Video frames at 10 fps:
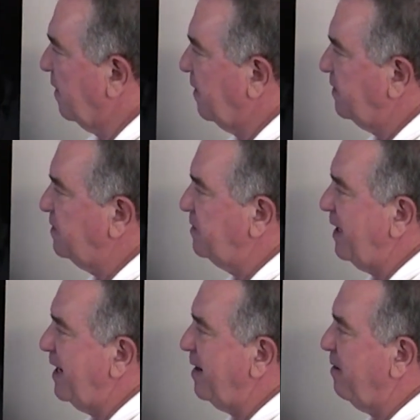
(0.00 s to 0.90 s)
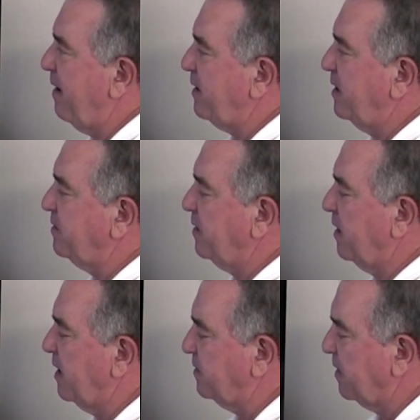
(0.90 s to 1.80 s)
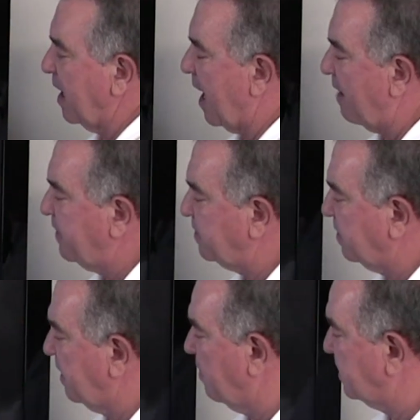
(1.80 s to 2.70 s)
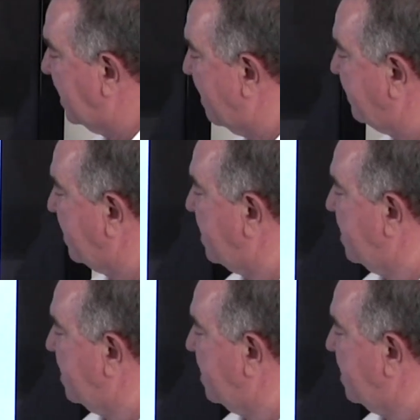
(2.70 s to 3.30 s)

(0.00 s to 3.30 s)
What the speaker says: This is an incorrect installation. Obviously, what's happening